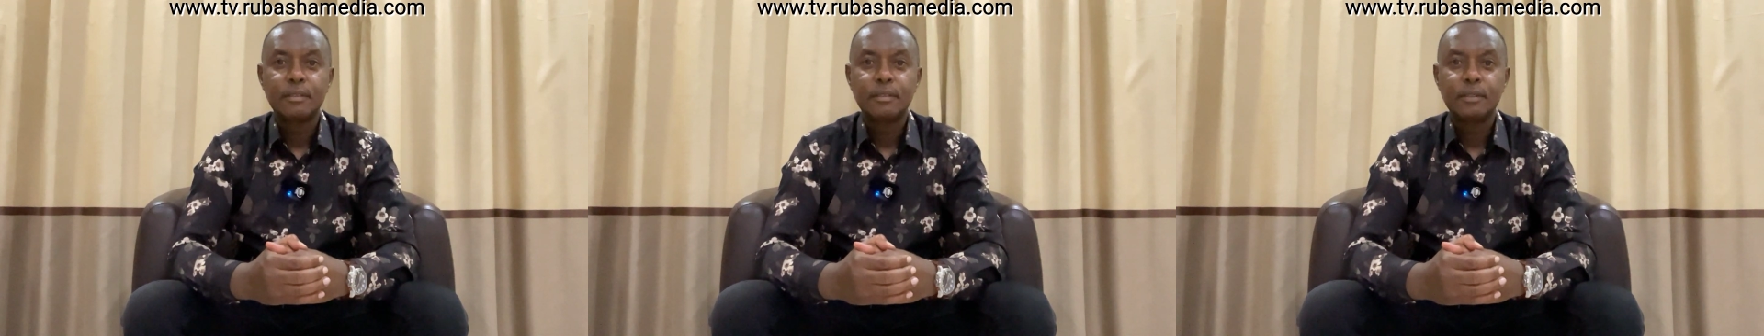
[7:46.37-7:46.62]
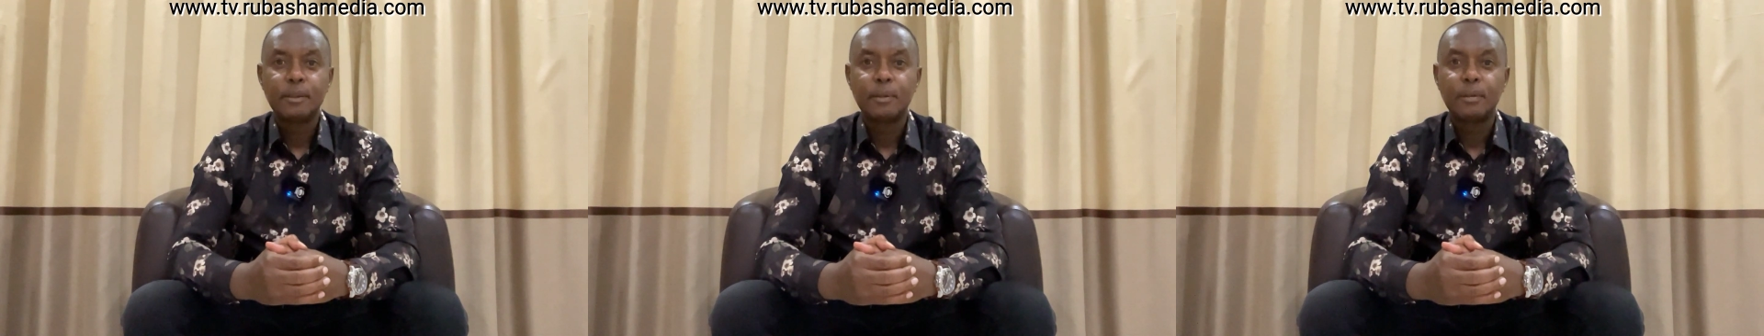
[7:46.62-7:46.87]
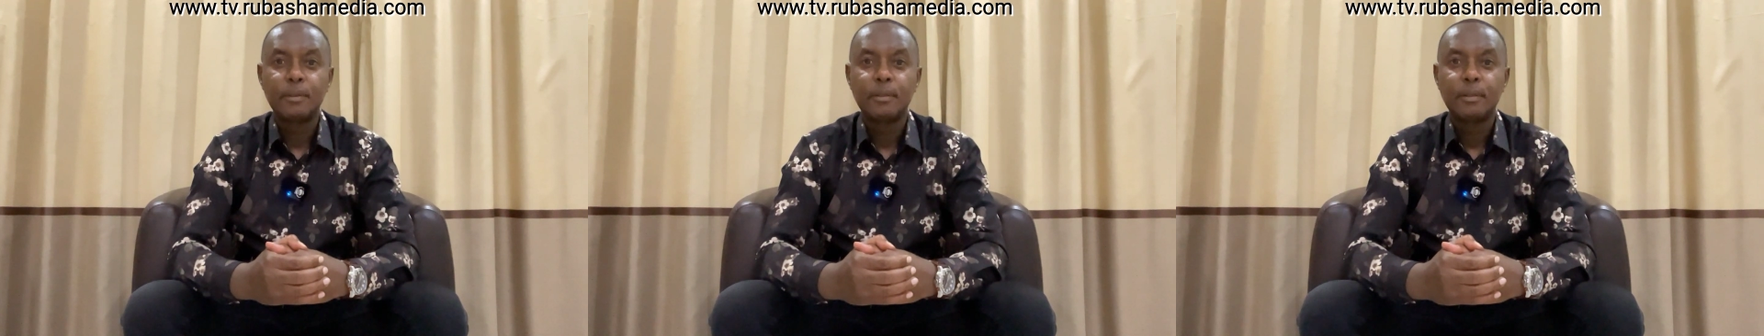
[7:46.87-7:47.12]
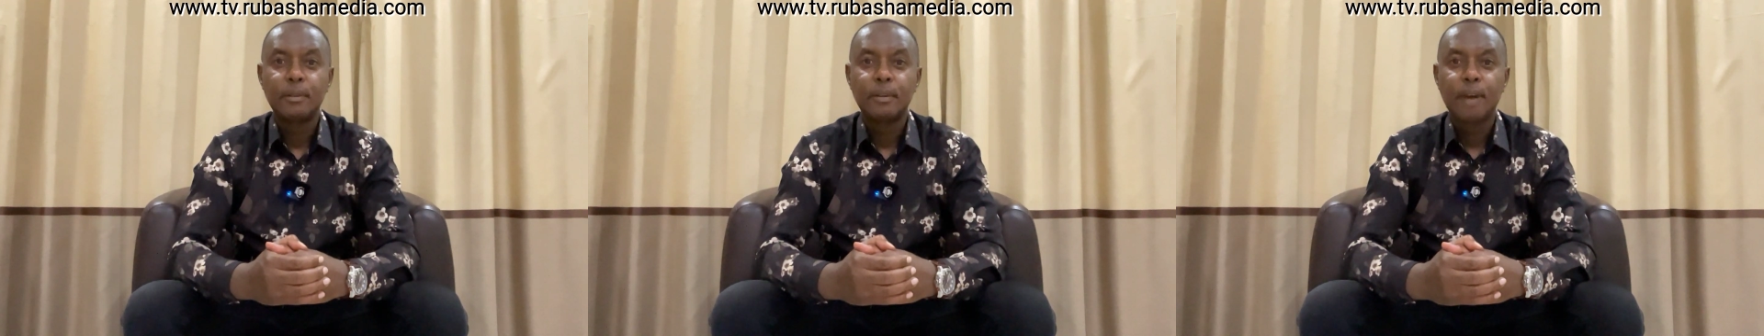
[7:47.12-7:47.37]
No,
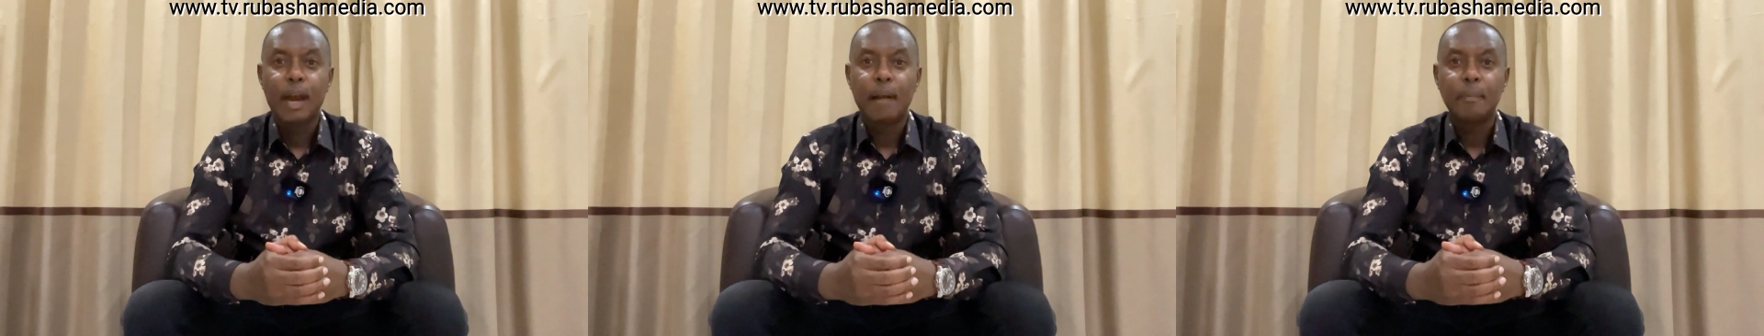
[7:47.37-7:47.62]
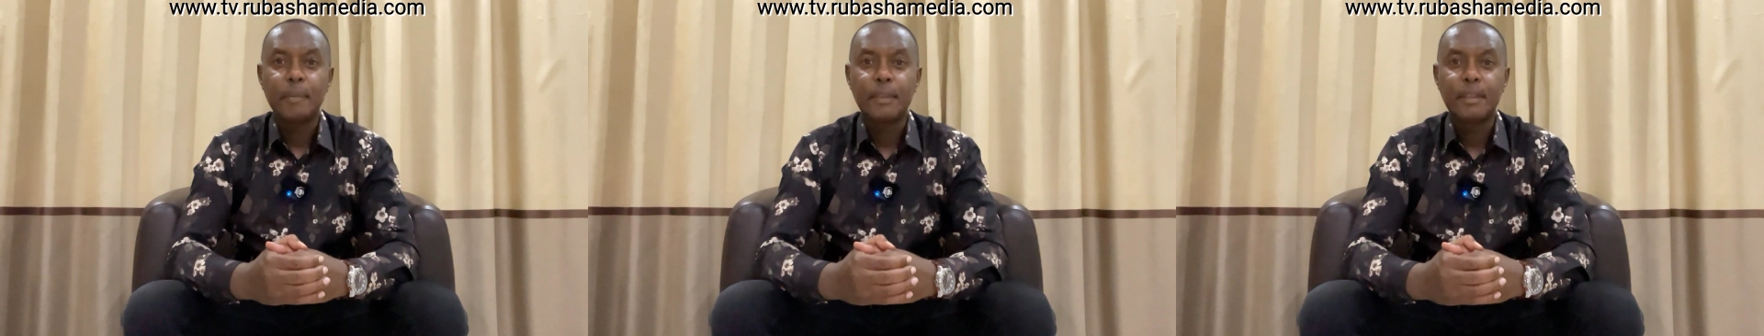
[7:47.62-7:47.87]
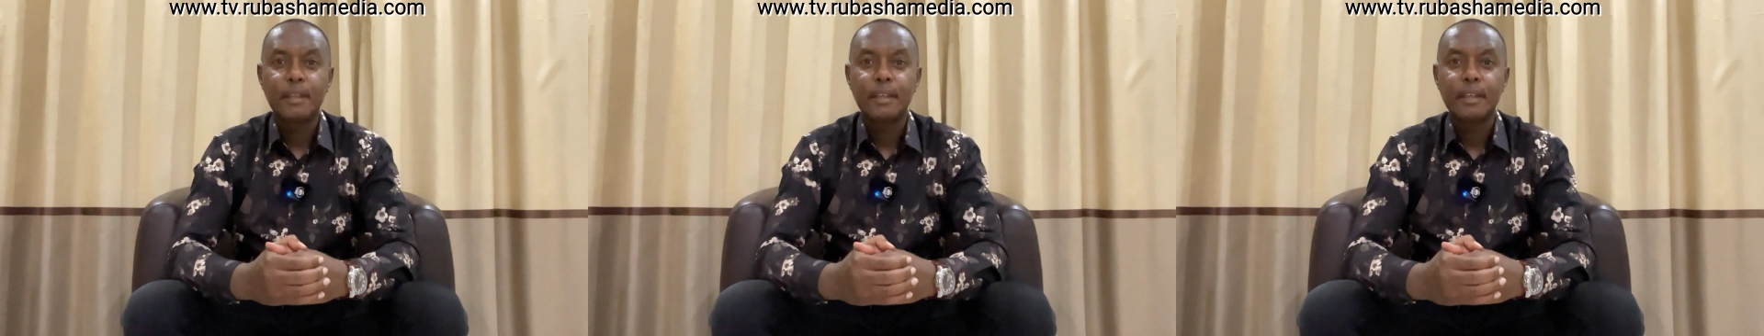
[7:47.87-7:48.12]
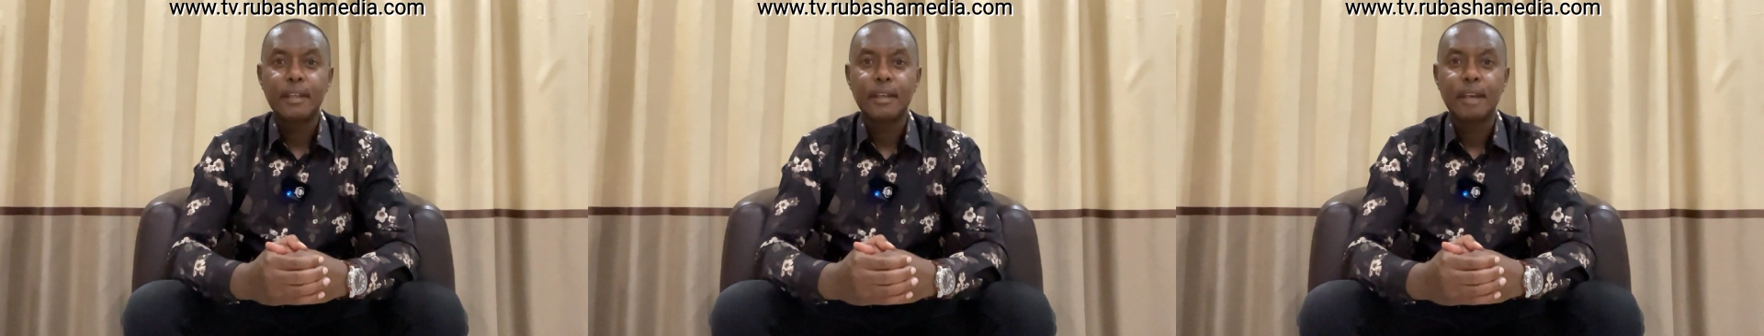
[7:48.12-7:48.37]
I'm
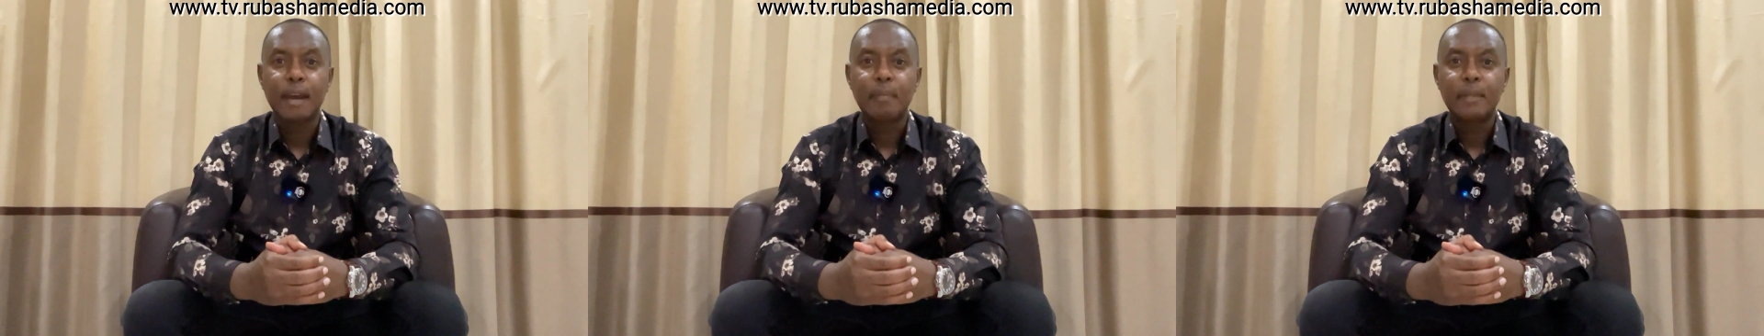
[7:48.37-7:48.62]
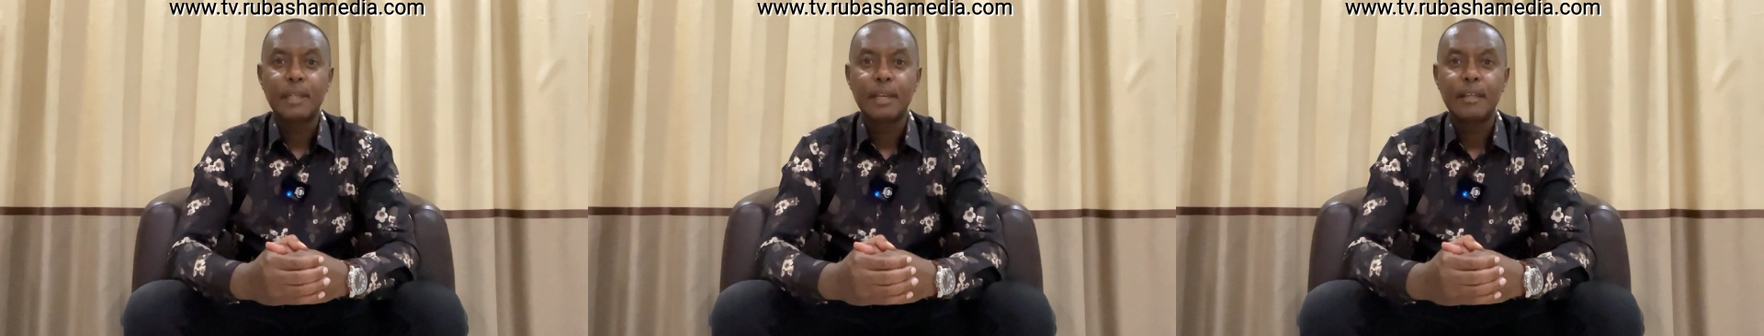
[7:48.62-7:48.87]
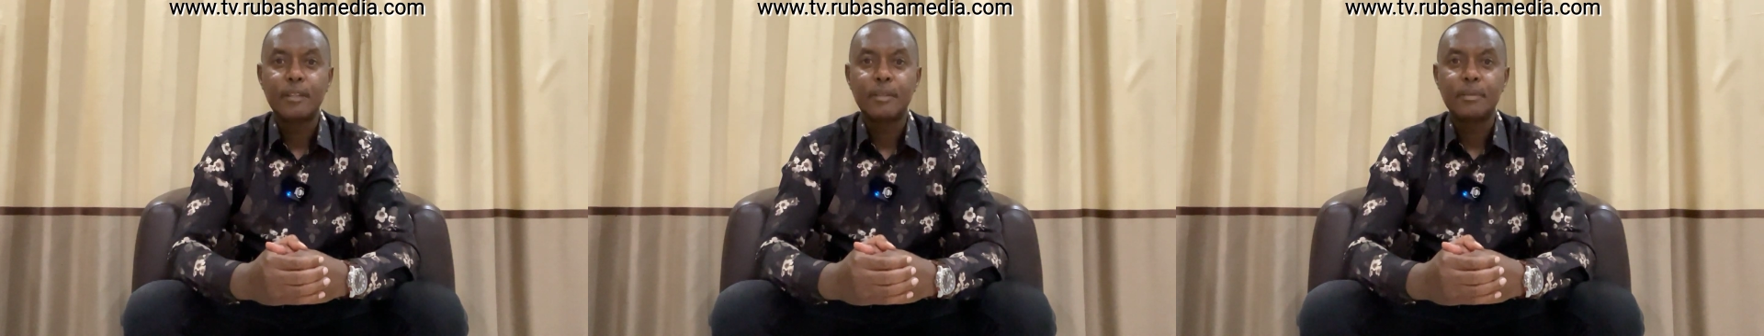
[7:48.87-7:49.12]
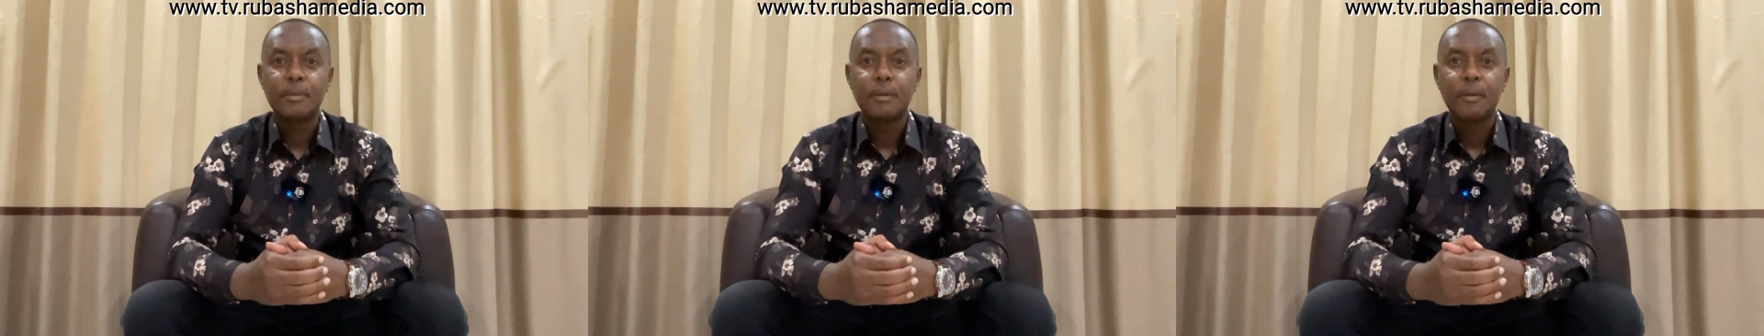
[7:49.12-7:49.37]
thinking, I'm telling
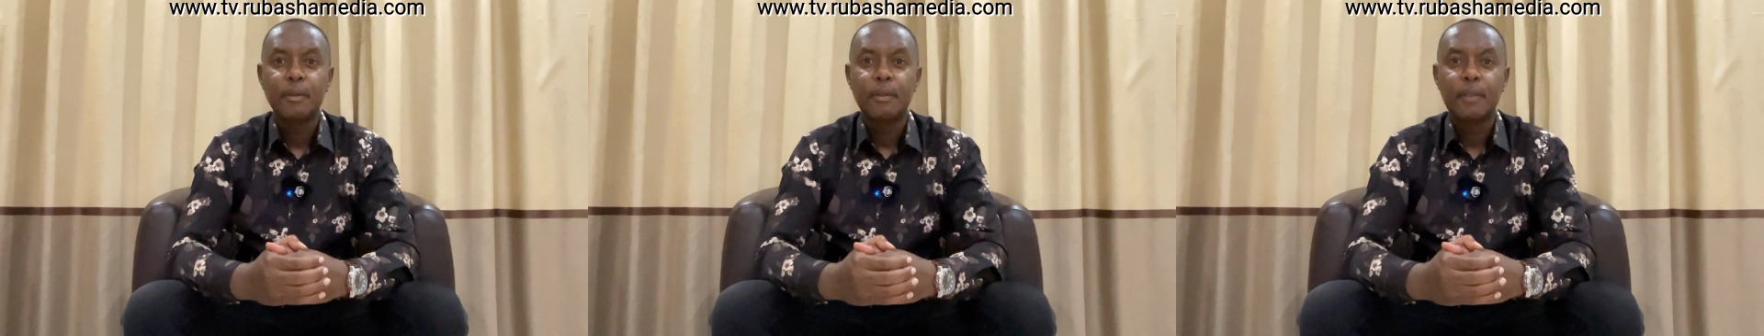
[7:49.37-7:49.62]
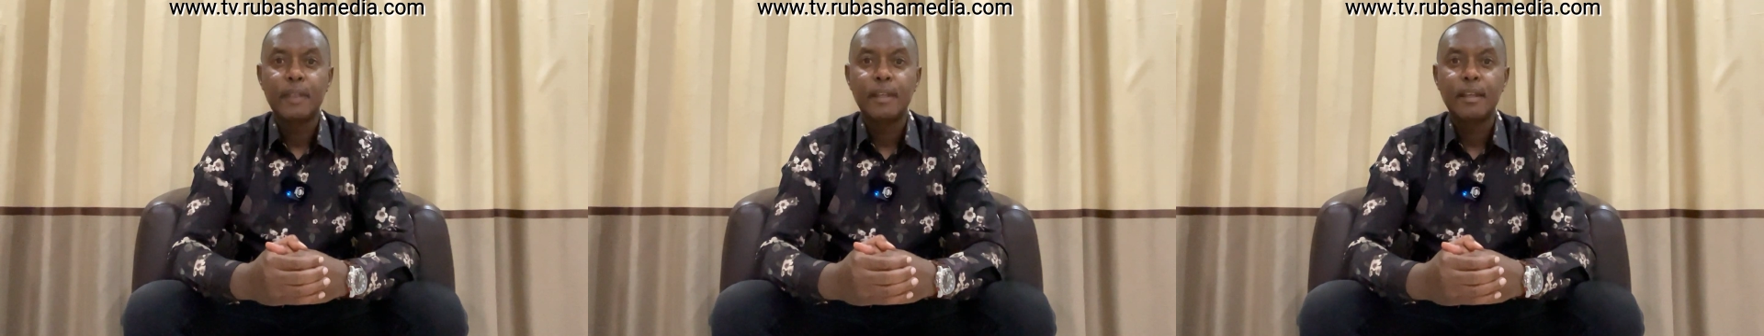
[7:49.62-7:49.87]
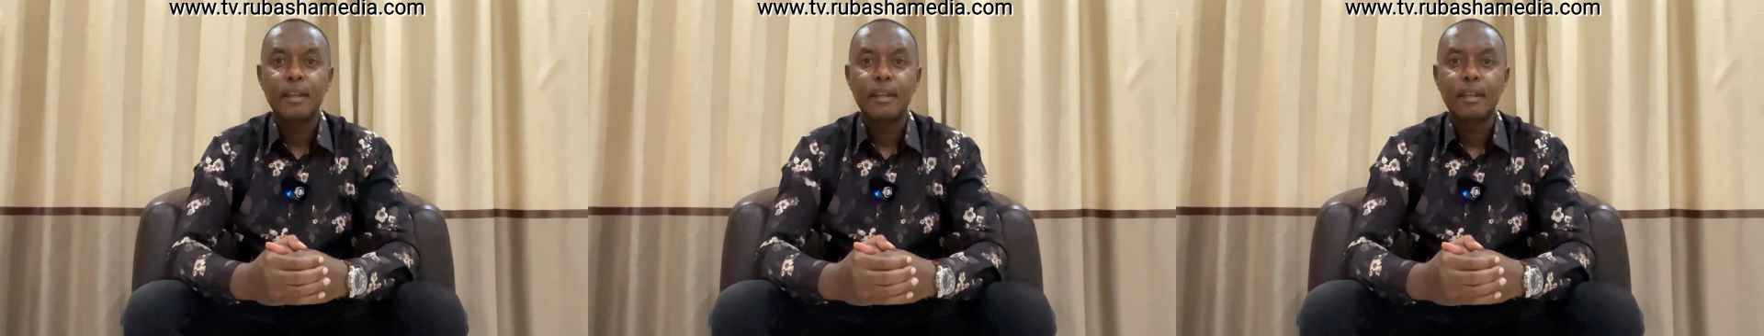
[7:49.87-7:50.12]
you, think.